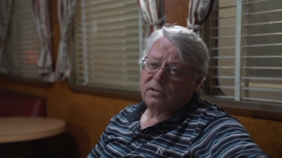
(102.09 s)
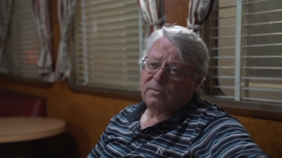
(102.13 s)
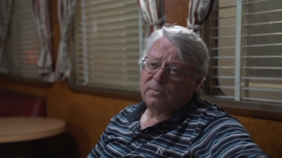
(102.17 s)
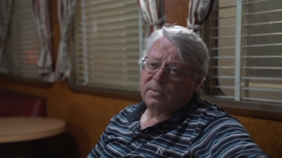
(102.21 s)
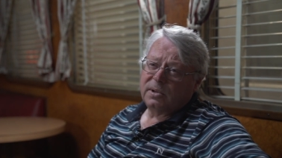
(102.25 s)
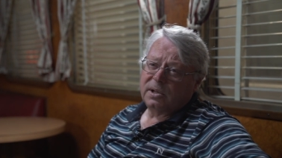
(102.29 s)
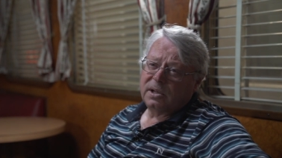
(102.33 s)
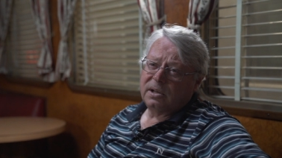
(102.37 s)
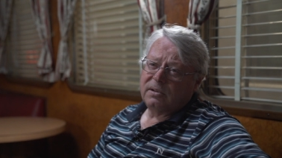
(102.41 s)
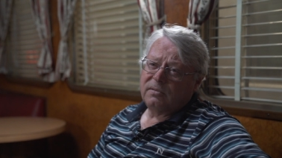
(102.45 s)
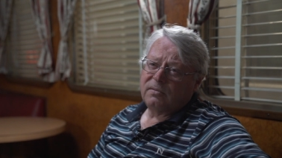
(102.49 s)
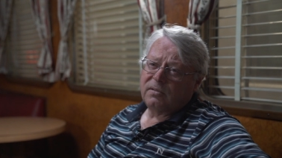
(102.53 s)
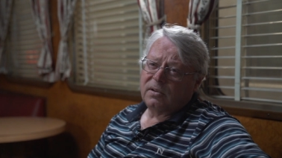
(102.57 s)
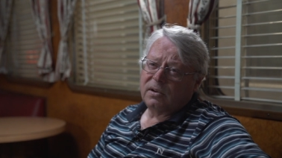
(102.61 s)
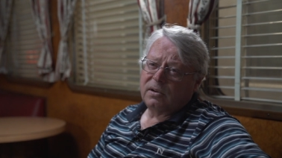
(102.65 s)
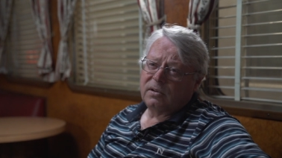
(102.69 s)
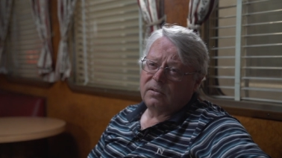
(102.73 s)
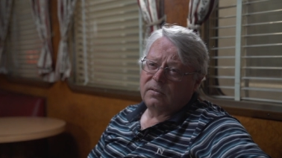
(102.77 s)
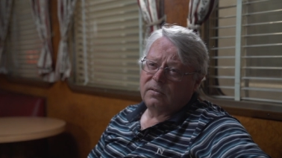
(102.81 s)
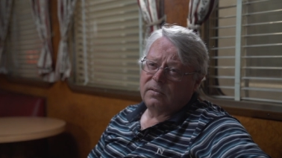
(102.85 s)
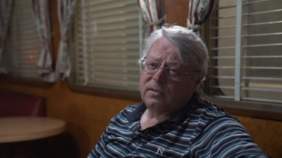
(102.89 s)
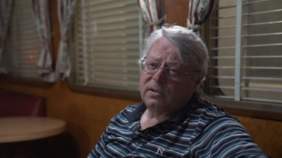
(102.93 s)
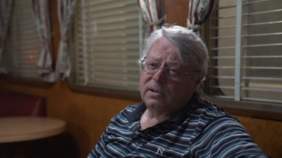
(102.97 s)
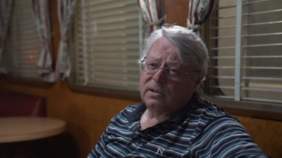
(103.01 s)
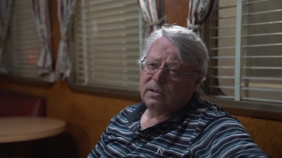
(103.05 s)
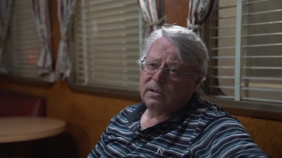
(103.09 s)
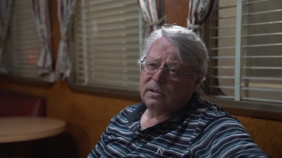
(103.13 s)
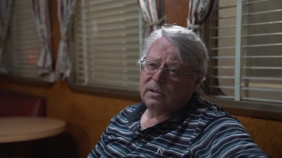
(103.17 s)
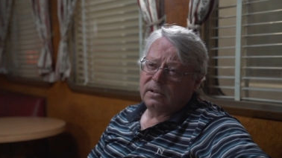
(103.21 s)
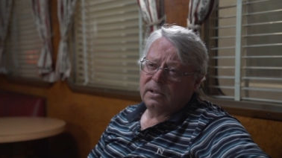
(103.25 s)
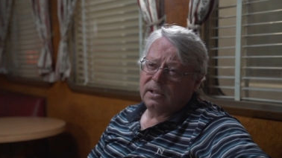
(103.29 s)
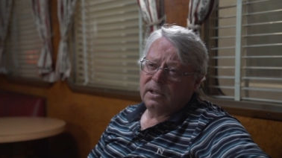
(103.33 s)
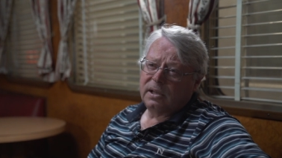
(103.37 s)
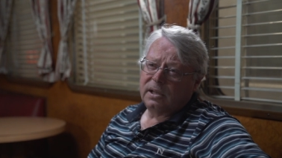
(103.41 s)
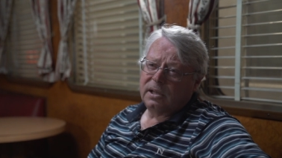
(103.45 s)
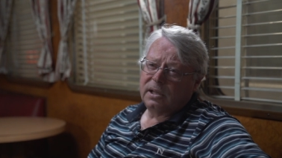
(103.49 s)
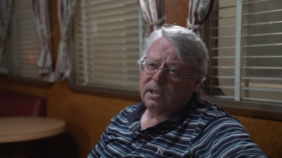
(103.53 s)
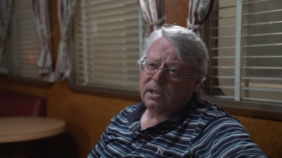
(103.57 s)
I've been involved uh,
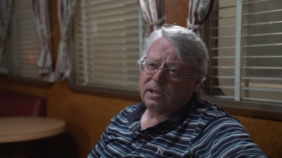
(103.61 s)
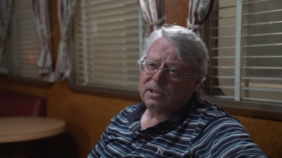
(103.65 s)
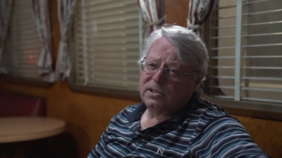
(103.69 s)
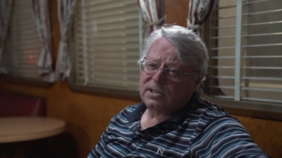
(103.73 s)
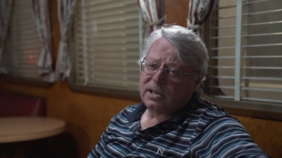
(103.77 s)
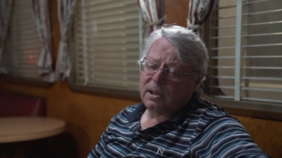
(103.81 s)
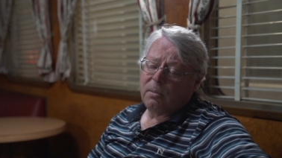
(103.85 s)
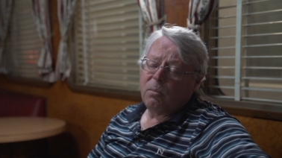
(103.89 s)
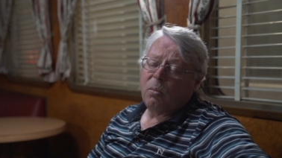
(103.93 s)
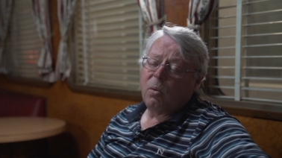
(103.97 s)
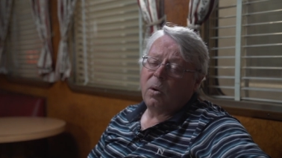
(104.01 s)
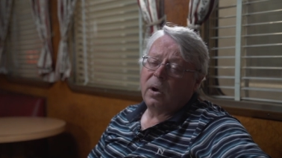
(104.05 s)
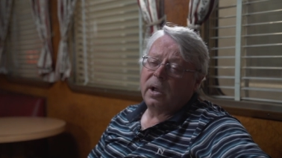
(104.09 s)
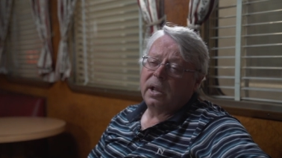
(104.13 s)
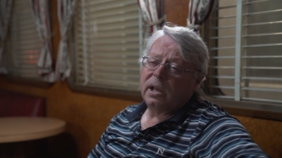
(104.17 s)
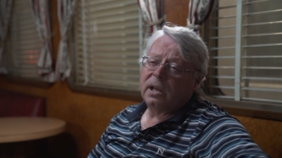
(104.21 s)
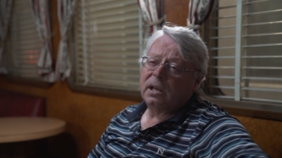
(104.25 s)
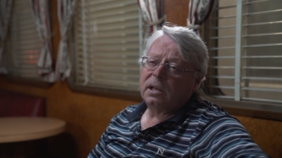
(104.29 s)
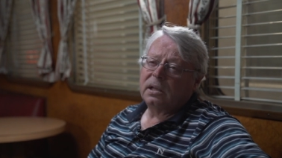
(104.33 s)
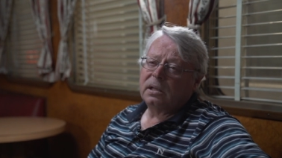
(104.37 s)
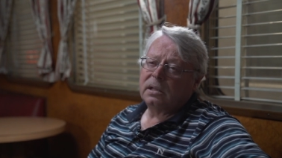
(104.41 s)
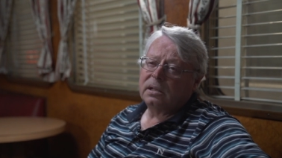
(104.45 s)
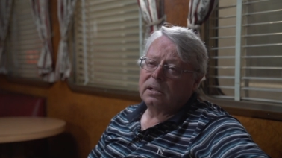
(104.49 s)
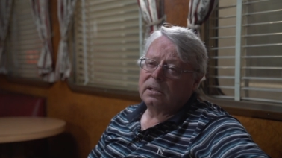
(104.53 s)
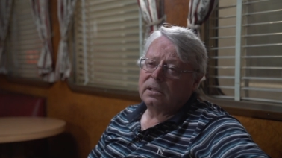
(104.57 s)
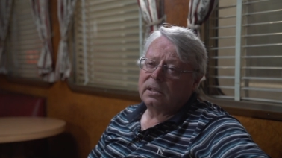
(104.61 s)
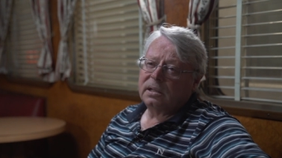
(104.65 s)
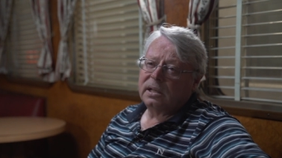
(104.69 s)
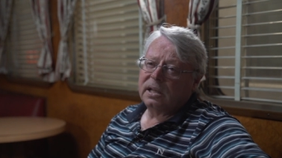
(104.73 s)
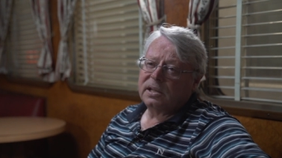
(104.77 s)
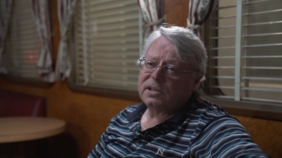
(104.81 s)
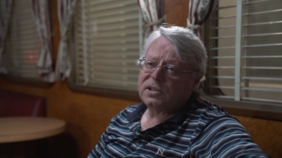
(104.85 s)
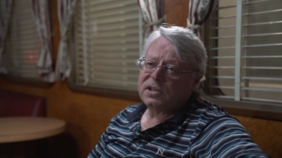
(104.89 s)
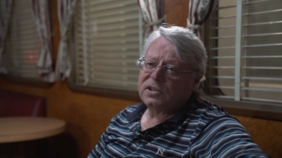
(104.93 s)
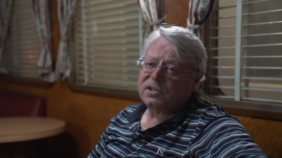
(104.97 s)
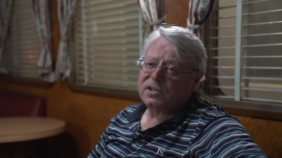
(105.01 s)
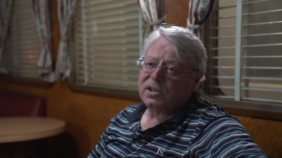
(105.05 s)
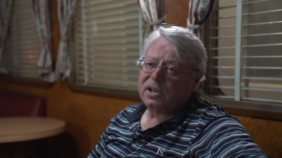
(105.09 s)
in some way, uh,
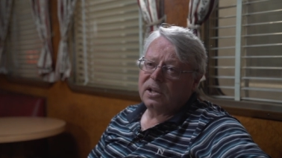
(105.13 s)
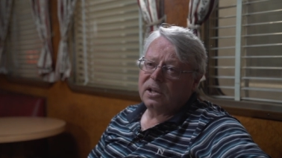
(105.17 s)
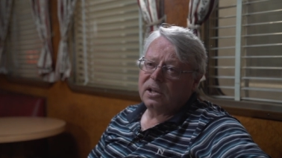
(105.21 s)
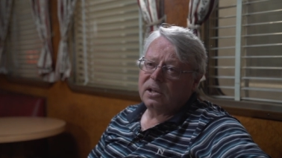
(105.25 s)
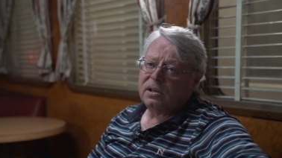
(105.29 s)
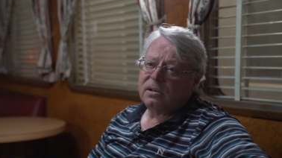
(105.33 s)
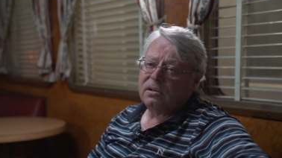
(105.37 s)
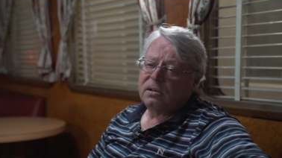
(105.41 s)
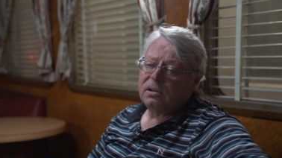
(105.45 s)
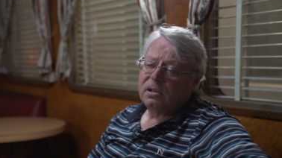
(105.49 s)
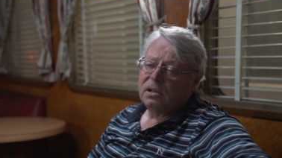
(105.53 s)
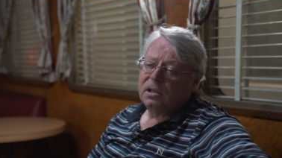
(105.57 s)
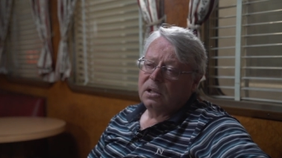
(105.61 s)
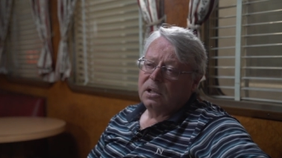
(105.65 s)
as I said, in